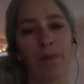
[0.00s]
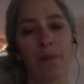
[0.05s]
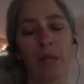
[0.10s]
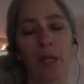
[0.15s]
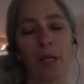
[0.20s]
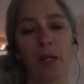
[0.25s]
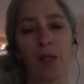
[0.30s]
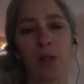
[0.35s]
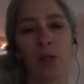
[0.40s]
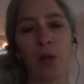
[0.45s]

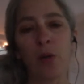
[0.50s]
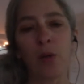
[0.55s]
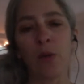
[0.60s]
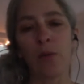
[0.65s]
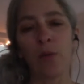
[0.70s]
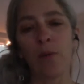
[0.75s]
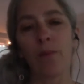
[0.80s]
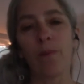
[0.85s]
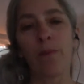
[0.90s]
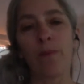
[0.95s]

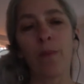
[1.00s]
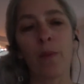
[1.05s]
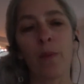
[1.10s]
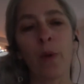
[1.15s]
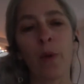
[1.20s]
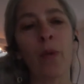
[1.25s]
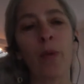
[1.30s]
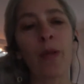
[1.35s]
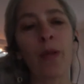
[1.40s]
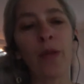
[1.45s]
So
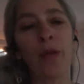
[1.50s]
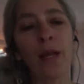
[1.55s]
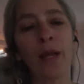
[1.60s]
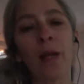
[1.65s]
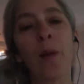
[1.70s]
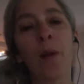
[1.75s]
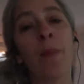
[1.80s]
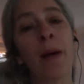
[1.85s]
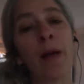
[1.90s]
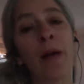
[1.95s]
while we think
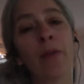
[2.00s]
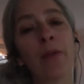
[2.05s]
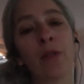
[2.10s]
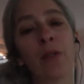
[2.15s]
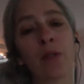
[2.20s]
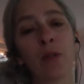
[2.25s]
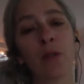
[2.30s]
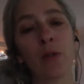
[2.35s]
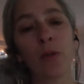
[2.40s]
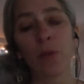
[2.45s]
about the
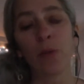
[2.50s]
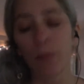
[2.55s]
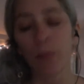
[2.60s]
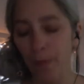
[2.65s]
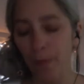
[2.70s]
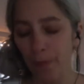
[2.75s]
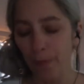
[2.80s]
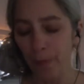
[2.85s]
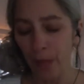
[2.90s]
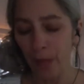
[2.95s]
two,
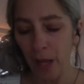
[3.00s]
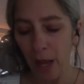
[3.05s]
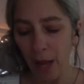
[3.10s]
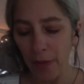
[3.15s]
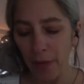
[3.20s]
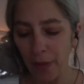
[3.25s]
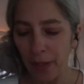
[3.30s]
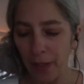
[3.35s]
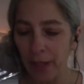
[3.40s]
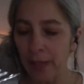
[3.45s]
I
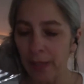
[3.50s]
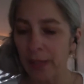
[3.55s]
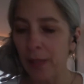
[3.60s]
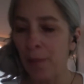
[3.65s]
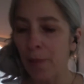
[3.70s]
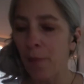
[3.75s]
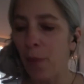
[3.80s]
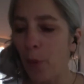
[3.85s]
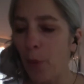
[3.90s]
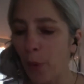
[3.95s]
think it's
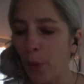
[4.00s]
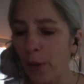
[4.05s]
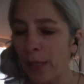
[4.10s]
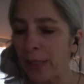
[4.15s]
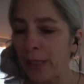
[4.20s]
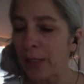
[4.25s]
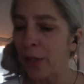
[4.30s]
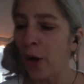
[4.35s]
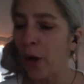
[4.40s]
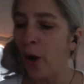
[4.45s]

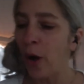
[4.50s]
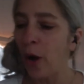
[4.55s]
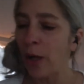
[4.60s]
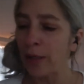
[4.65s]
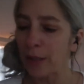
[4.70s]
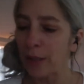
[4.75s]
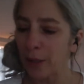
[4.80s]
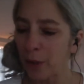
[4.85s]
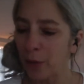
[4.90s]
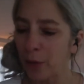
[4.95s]
important to
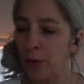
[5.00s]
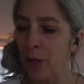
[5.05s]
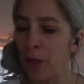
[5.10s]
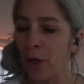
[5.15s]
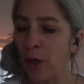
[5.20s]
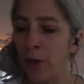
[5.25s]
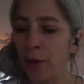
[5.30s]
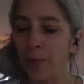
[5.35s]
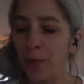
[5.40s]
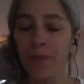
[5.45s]
also
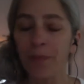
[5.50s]
know